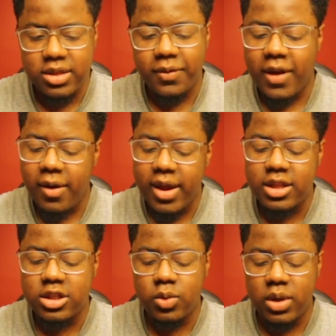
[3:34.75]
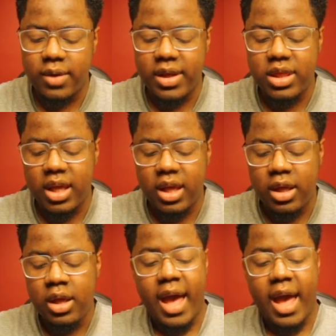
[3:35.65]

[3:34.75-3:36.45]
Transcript: It's very intuitive, I think.